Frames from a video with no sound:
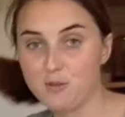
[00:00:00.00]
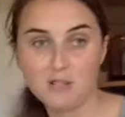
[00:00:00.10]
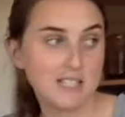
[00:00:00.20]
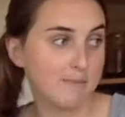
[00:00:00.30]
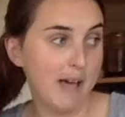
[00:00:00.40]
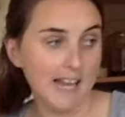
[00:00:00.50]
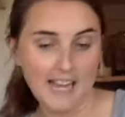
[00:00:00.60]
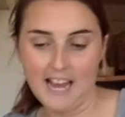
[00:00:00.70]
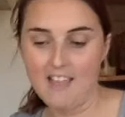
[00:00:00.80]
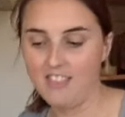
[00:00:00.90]
was
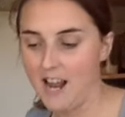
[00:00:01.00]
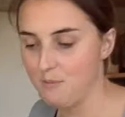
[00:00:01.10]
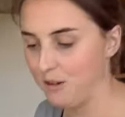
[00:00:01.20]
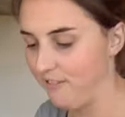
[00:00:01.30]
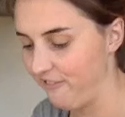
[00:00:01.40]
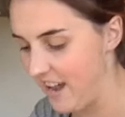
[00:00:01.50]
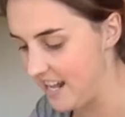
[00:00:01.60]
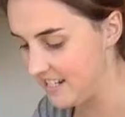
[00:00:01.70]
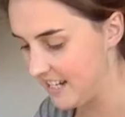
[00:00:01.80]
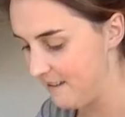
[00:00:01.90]
smelling, and then I would have
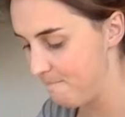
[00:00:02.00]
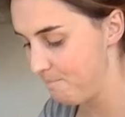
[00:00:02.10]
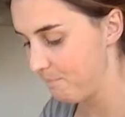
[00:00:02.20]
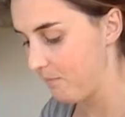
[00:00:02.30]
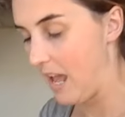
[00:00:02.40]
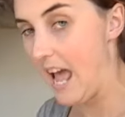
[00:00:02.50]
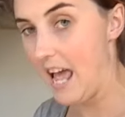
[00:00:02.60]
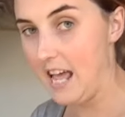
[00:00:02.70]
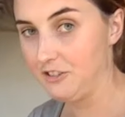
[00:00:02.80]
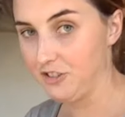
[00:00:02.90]
found it
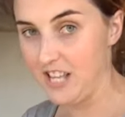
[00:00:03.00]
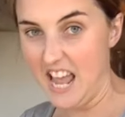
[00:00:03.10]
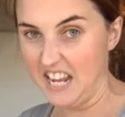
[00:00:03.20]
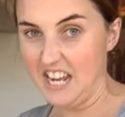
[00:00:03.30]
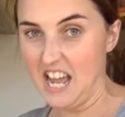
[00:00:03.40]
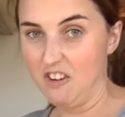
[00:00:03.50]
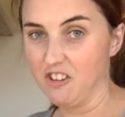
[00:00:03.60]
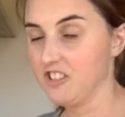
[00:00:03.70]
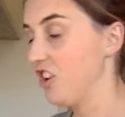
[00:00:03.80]
just hanging out on its